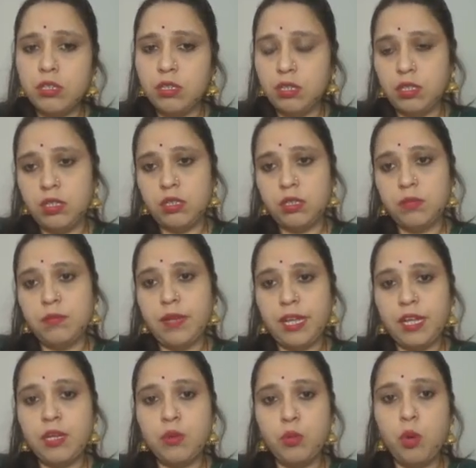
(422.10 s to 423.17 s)

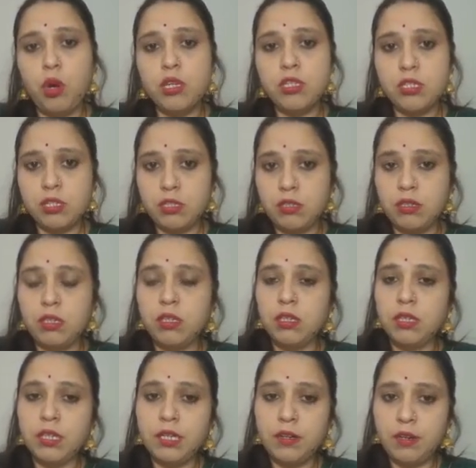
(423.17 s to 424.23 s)
like what
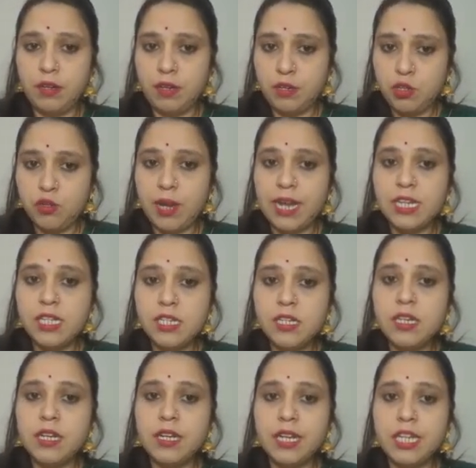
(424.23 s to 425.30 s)
to write it
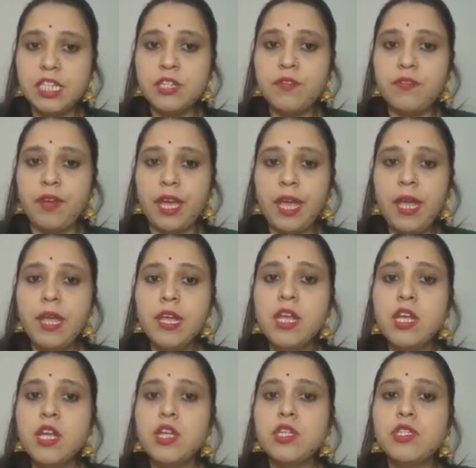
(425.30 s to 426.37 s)
in a creative way,
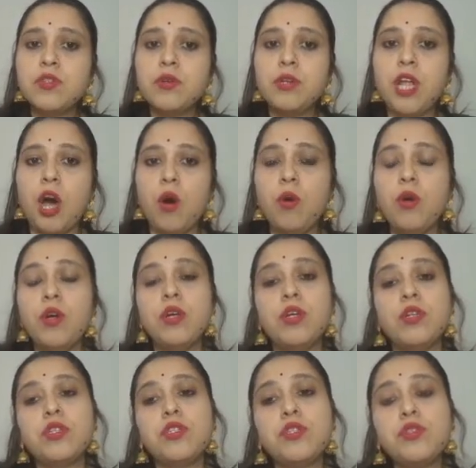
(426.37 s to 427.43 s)
so now,
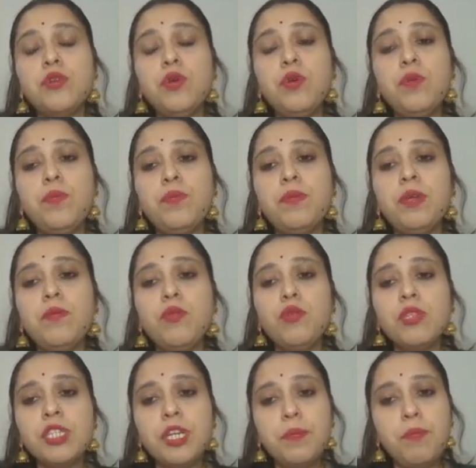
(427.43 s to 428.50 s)
so the
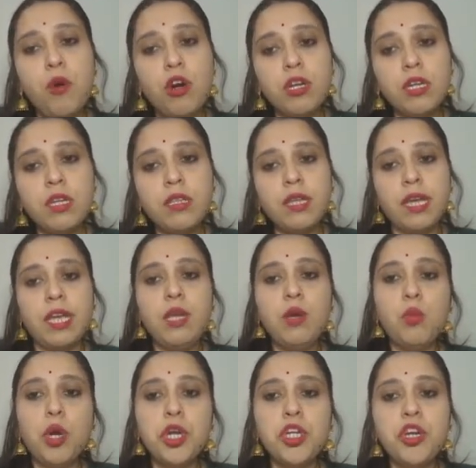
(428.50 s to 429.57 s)
most important thing
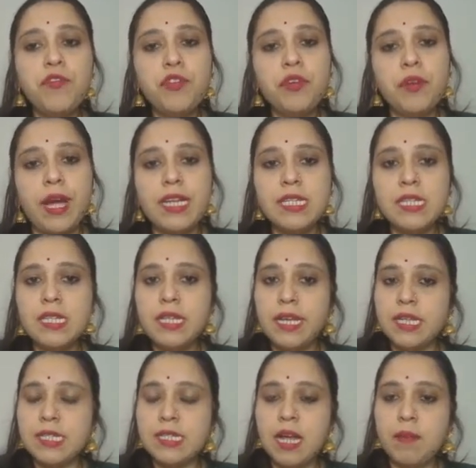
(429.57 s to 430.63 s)
what you have to write in the
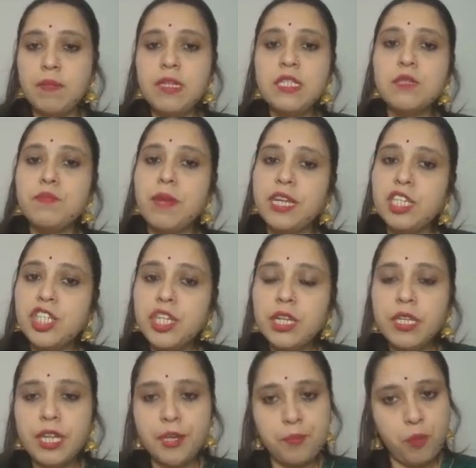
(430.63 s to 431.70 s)
exam is mention
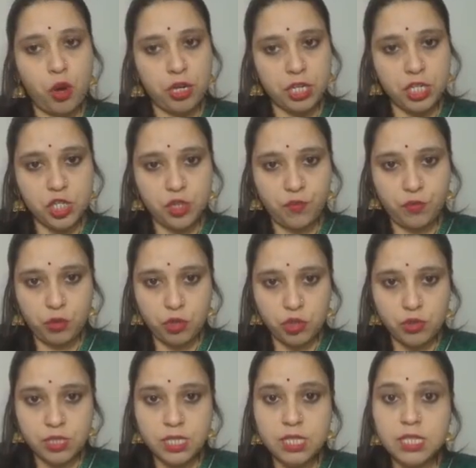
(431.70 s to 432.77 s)
the importance of
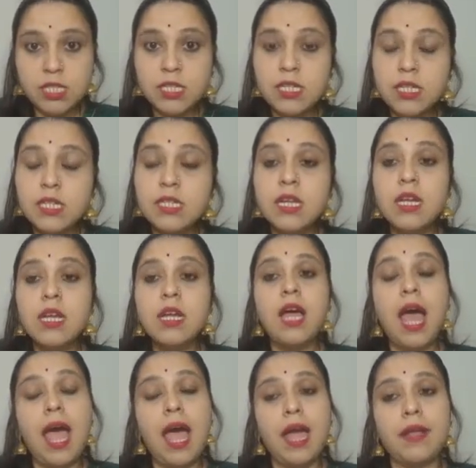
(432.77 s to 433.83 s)
photosynthesis
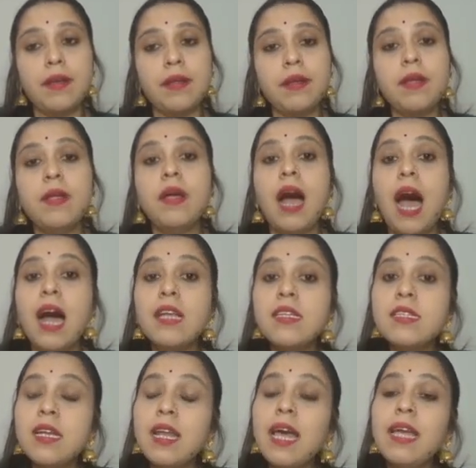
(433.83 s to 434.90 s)
and
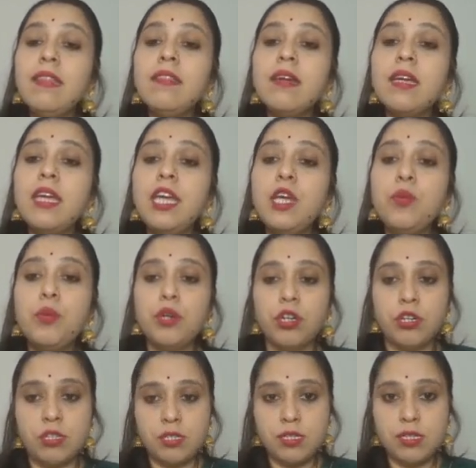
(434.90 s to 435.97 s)
underline the
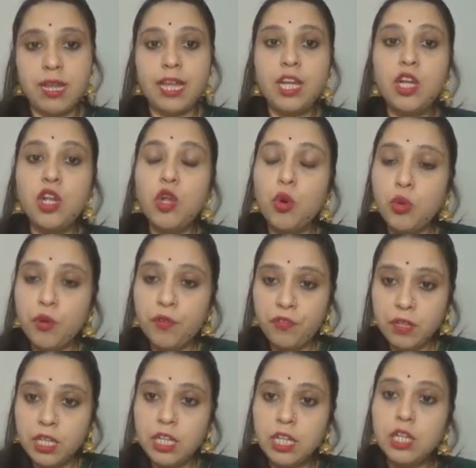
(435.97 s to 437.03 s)
keywords like
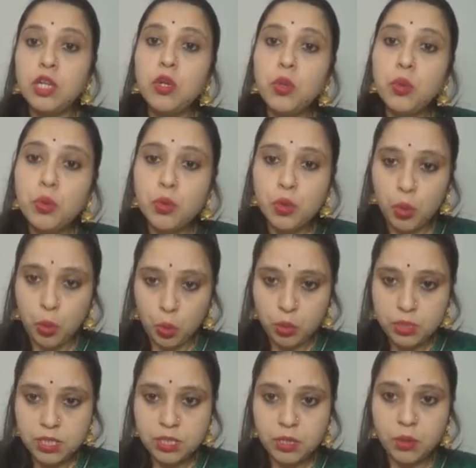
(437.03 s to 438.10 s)
chlorophyll,
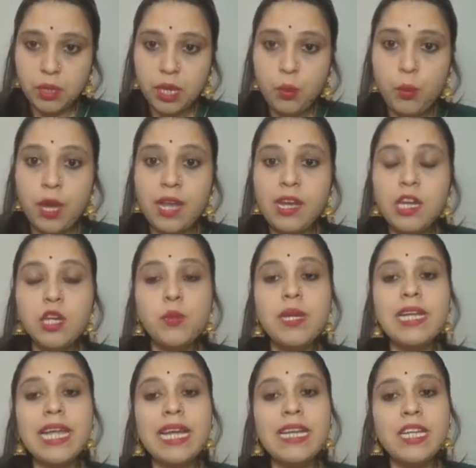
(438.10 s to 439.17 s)
glucose, okay, wherein it
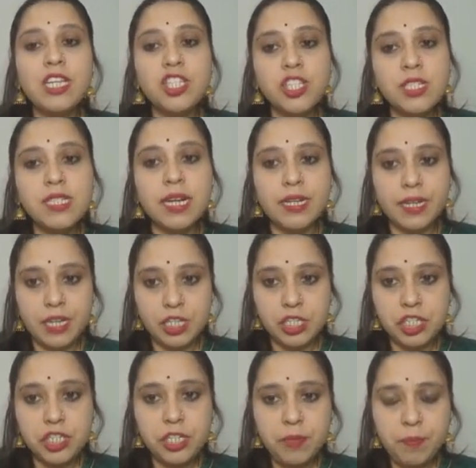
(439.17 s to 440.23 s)
will take teacher's
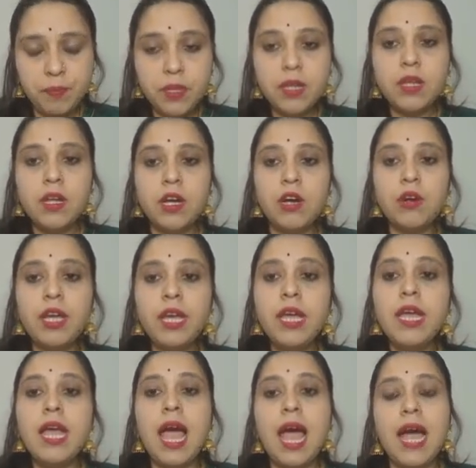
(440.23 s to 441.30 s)
attention, okay,
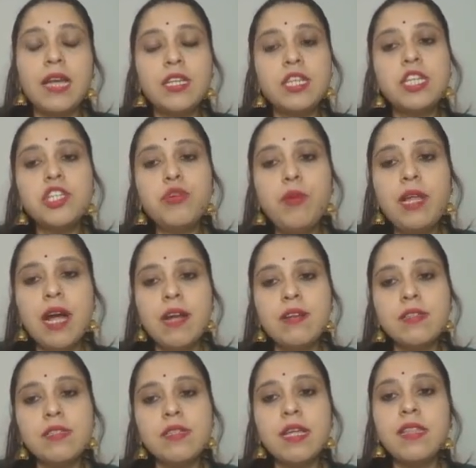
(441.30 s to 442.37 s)
and teacher will
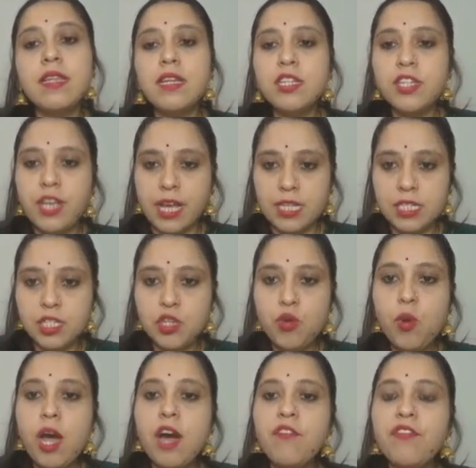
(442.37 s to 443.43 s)
understand that yes,
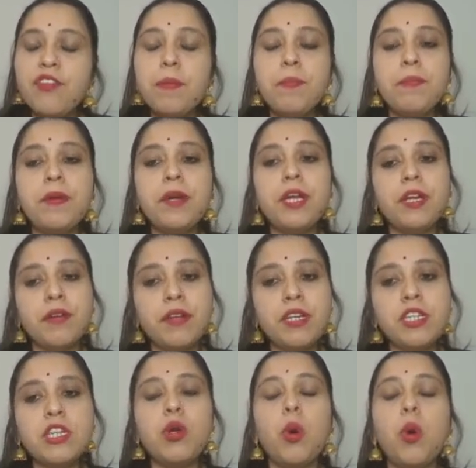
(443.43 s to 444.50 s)
you have
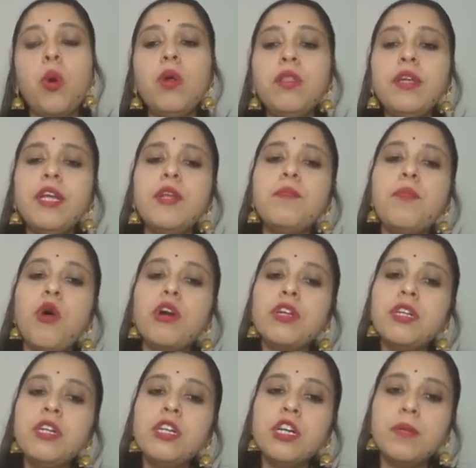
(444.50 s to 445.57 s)
written all the
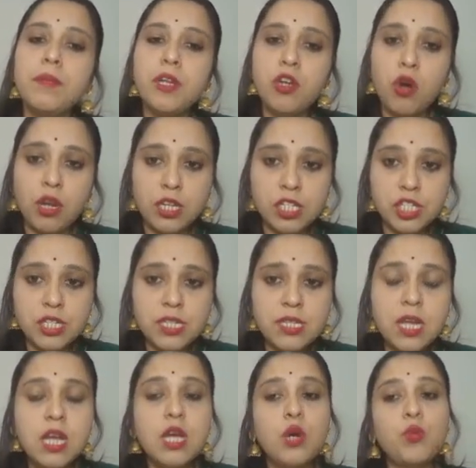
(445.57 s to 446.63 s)
important terminologies
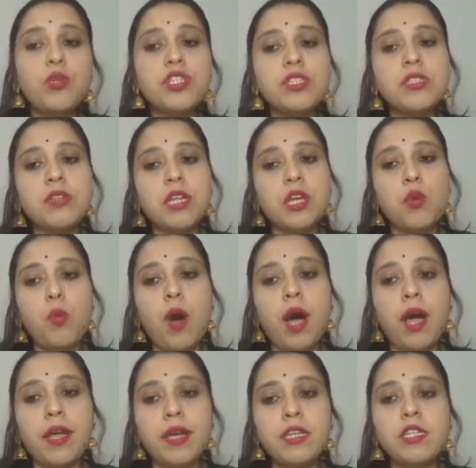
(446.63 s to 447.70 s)
which is
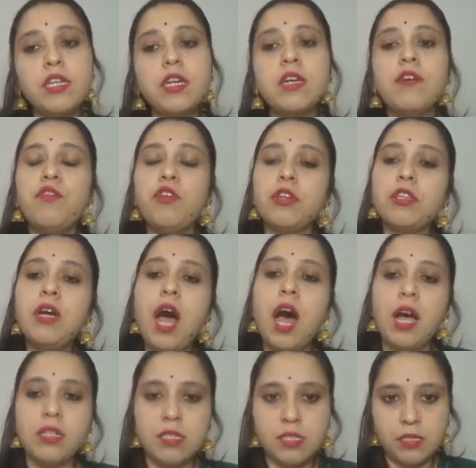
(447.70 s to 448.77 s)
required for the
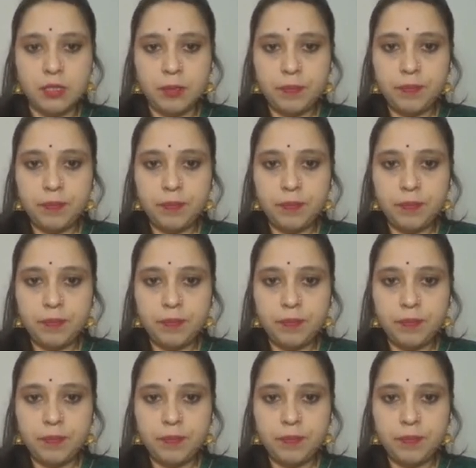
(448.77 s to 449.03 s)
answer,